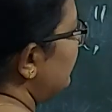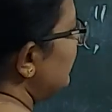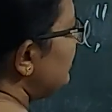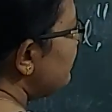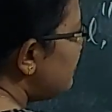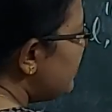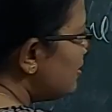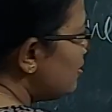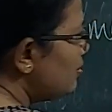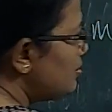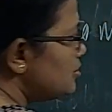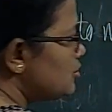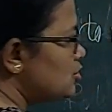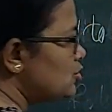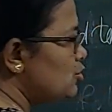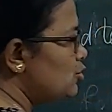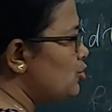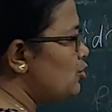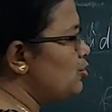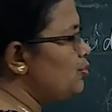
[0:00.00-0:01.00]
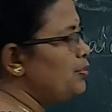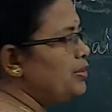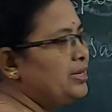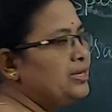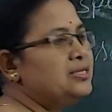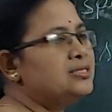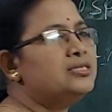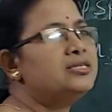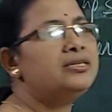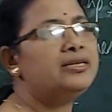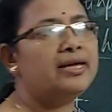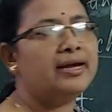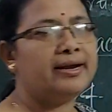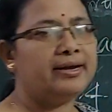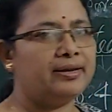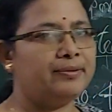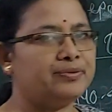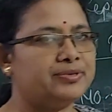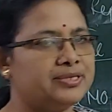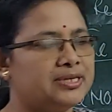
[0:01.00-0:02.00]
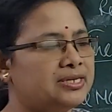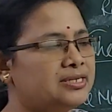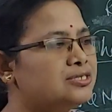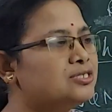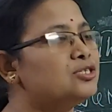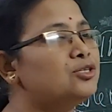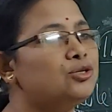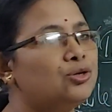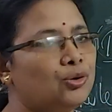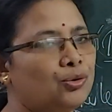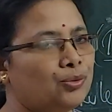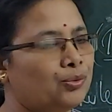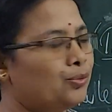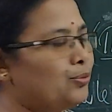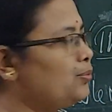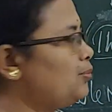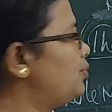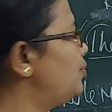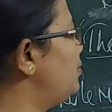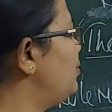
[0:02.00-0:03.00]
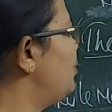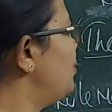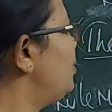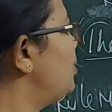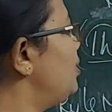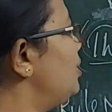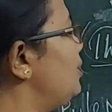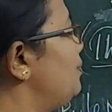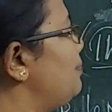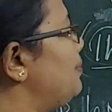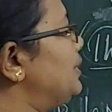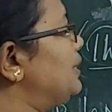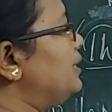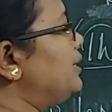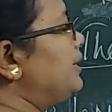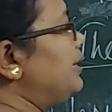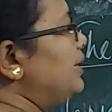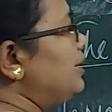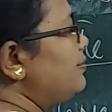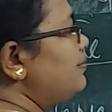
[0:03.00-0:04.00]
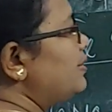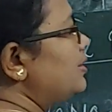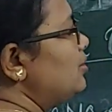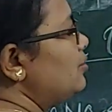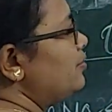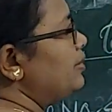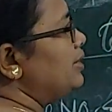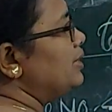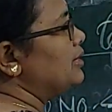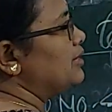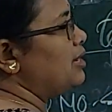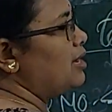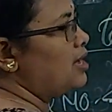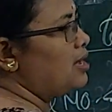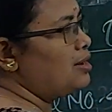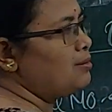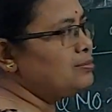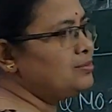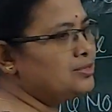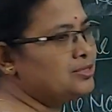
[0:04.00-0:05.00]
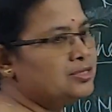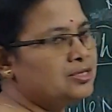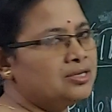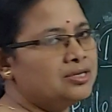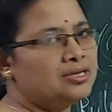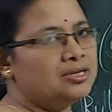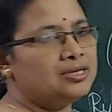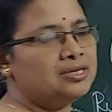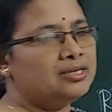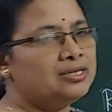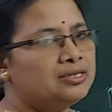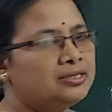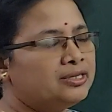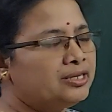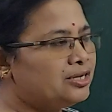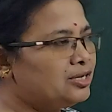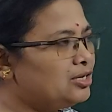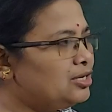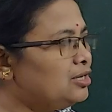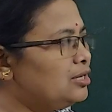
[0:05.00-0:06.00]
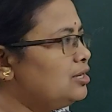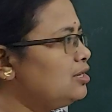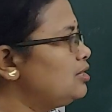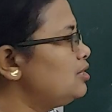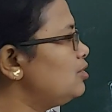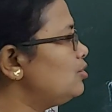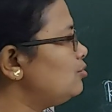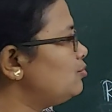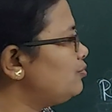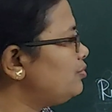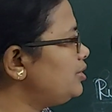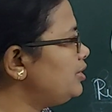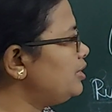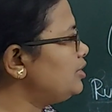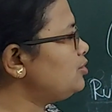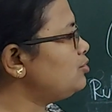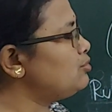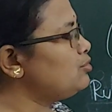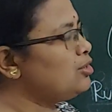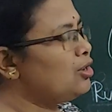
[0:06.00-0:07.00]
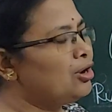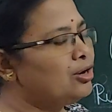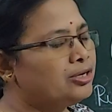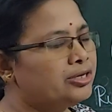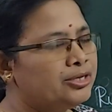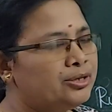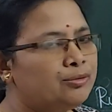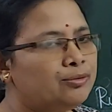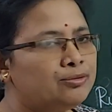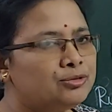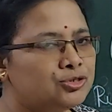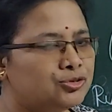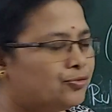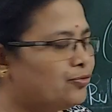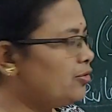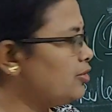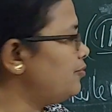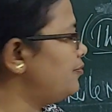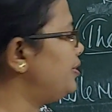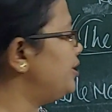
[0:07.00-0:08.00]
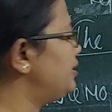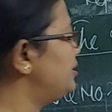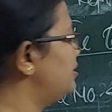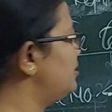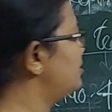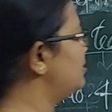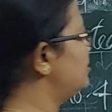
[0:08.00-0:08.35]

Never also means in negative sense, no. But never when comes, then we do not use for with.